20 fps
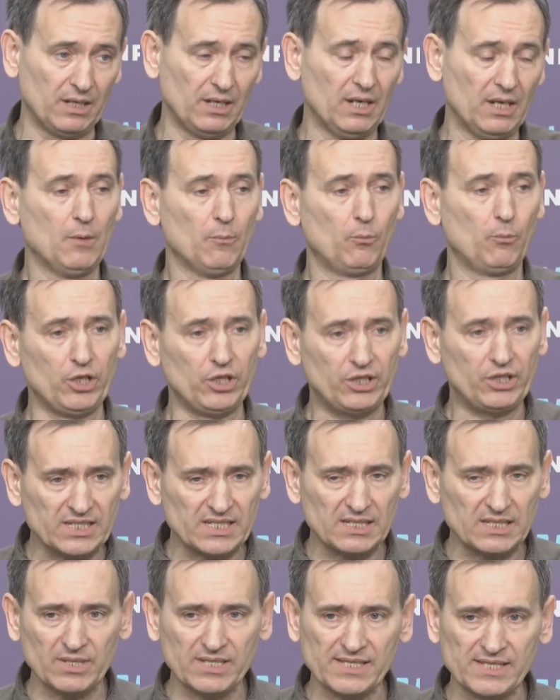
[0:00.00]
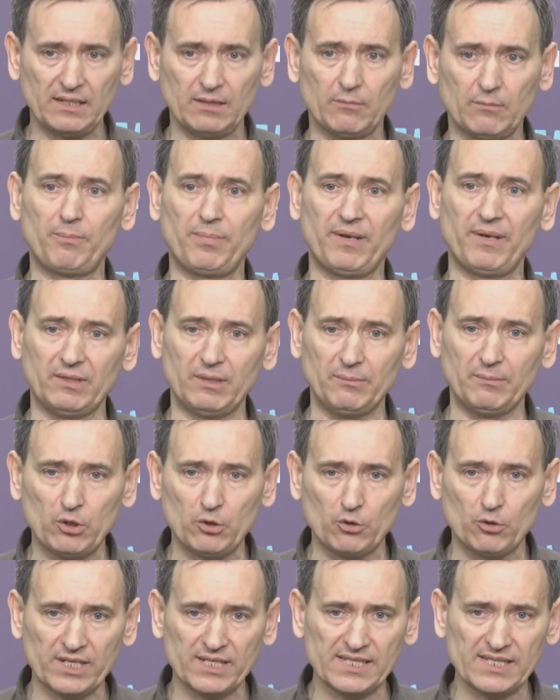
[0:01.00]
being produced by some
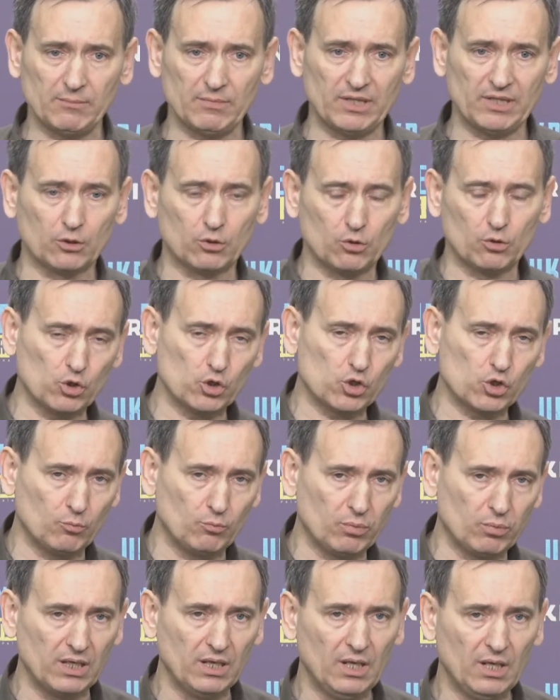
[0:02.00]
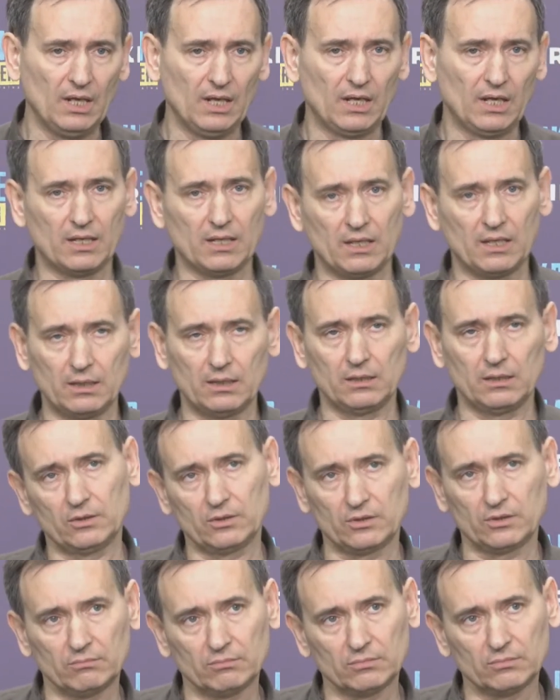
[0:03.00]
political forces, by some lawyers,
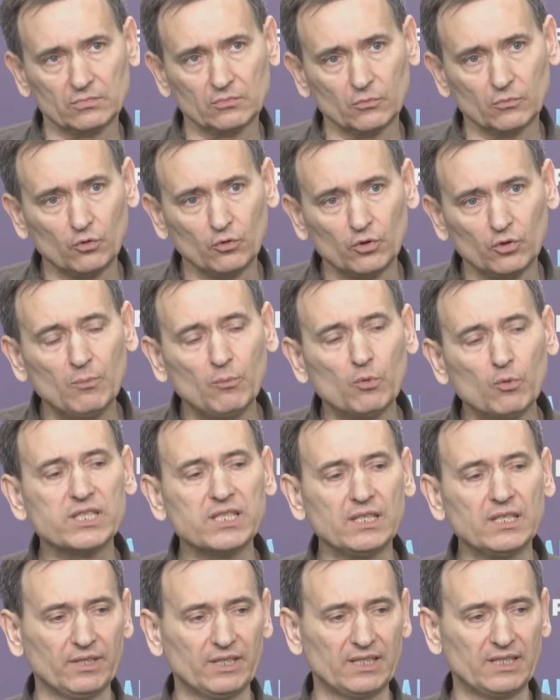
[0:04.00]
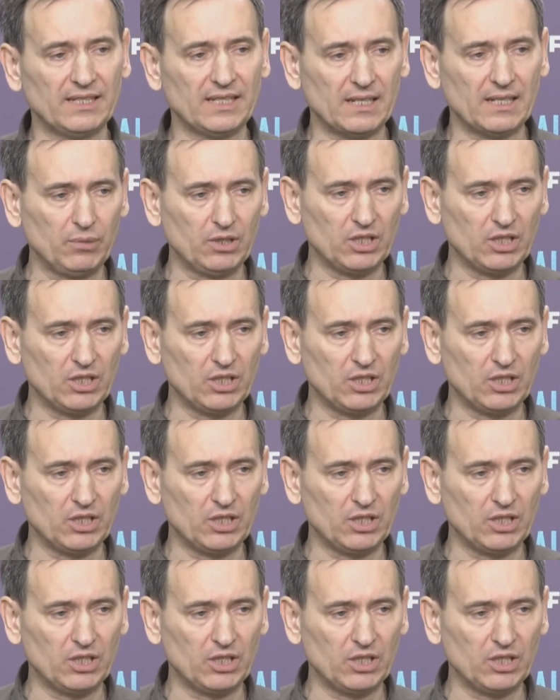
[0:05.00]
to